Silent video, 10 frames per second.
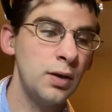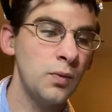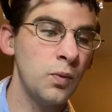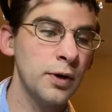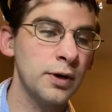
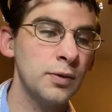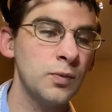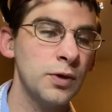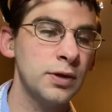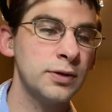Working
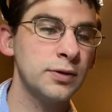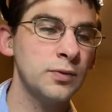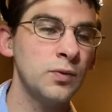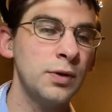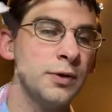with
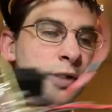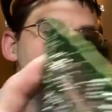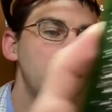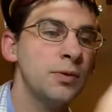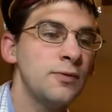ribbon
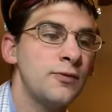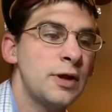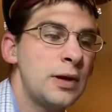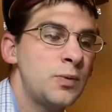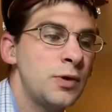cable,
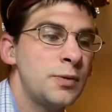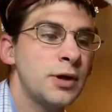flat ribbon